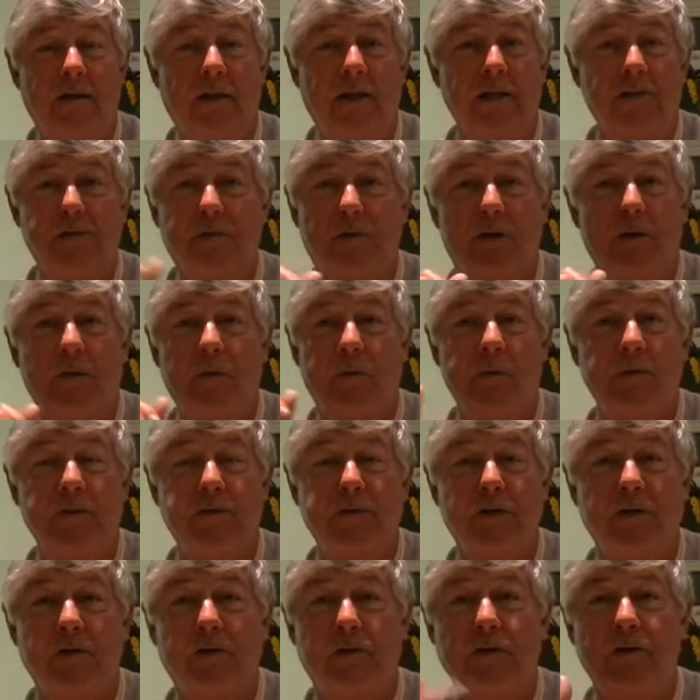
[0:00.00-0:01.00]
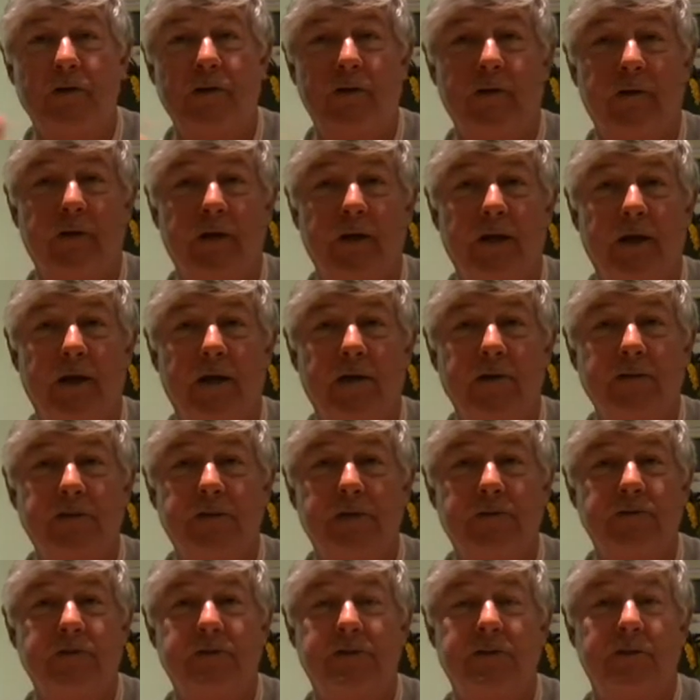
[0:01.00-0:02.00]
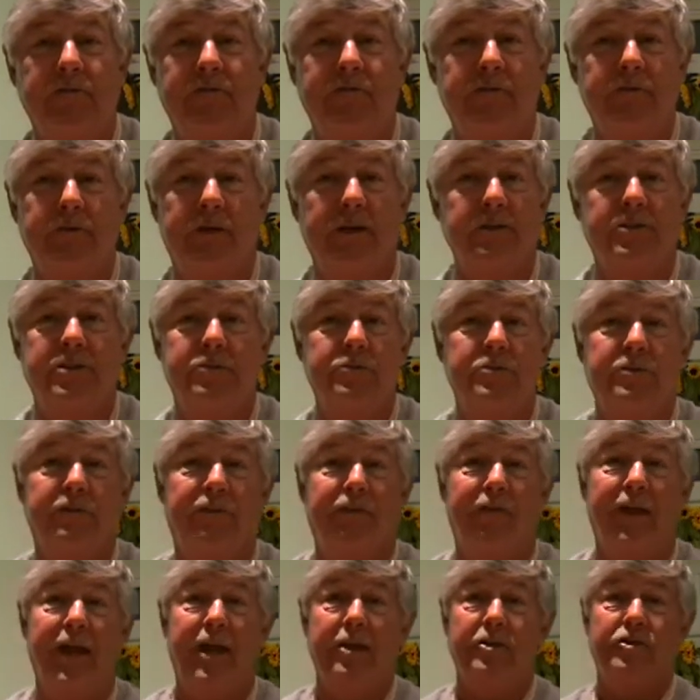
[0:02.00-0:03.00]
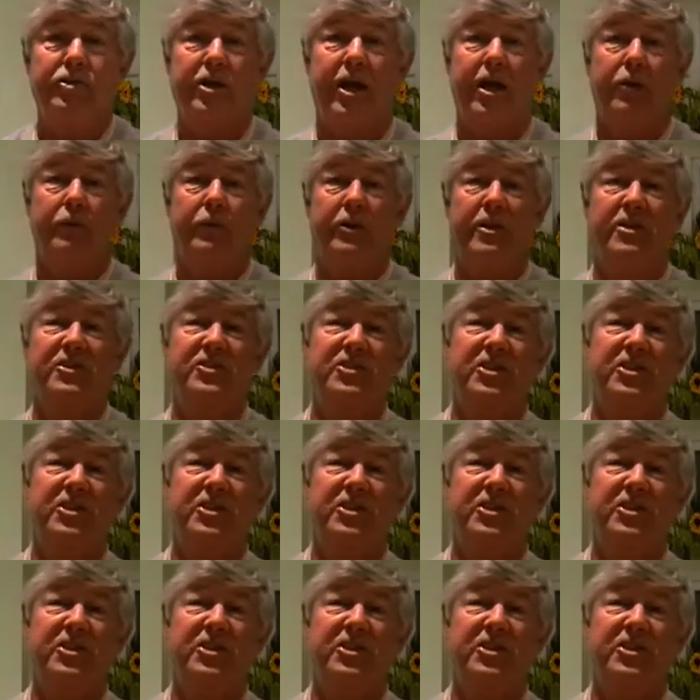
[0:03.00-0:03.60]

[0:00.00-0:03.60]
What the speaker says: And that's why we were so good on there, because it was, to us, it was a flat track with